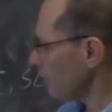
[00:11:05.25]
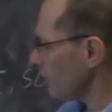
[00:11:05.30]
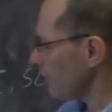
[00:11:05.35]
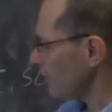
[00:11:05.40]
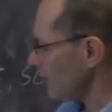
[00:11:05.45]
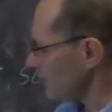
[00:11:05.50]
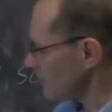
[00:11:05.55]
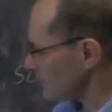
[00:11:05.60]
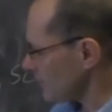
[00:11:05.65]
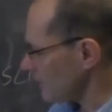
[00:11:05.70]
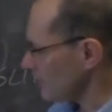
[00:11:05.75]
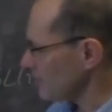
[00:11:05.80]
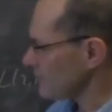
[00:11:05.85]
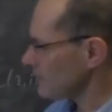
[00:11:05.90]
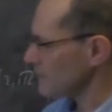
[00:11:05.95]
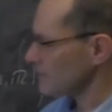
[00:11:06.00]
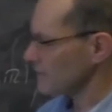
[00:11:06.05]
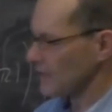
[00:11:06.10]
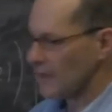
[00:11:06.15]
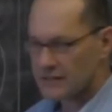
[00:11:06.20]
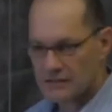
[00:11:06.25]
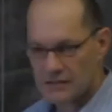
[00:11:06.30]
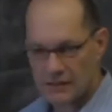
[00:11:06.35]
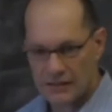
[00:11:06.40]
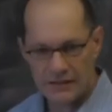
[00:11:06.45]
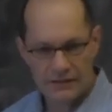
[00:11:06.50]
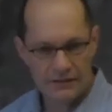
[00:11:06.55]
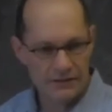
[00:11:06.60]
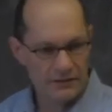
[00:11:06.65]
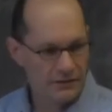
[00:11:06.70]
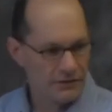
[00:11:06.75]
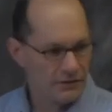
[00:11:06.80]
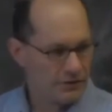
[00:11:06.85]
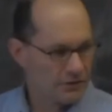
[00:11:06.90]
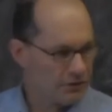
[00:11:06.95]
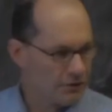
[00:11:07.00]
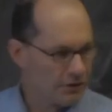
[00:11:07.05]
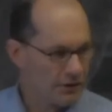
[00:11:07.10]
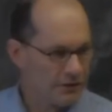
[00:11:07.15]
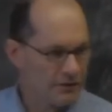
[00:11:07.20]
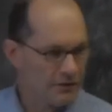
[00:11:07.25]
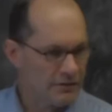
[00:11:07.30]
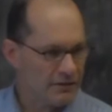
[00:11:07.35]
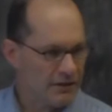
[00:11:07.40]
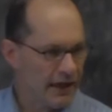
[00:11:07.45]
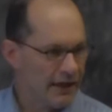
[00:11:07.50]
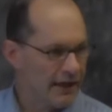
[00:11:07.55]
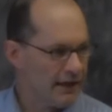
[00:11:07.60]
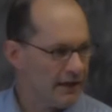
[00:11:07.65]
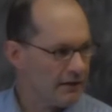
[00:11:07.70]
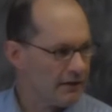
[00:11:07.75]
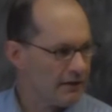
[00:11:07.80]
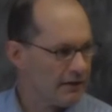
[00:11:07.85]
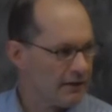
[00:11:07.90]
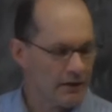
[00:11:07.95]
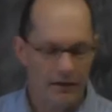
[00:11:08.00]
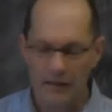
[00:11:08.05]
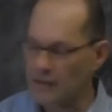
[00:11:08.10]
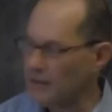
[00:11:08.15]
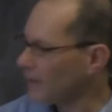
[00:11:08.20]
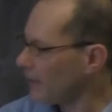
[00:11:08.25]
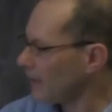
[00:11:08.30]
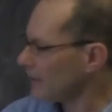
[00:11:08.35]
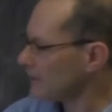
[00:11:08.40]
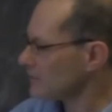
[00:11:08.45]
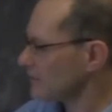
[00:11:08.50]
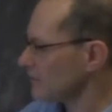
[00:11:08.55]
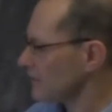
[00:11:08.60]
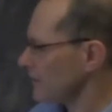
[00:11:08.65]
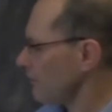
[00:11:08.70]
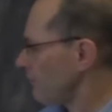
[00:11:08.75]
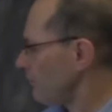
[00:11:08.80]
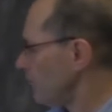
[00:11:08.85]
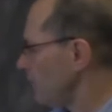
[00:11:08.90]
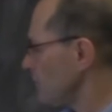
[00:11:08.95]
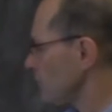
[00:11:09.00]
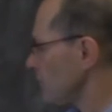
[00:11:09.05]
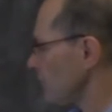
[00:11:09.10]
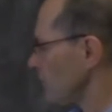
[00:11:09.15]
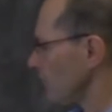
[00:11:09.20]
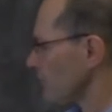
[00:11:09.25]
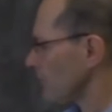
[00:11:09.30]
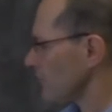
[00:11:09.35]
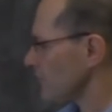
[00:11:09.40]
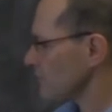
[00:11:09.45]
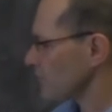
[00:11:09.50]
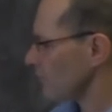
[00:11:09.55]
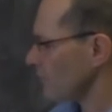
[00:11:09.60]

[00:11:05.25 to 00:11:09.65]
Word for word: of these, and this is actually, you can take as the definition of this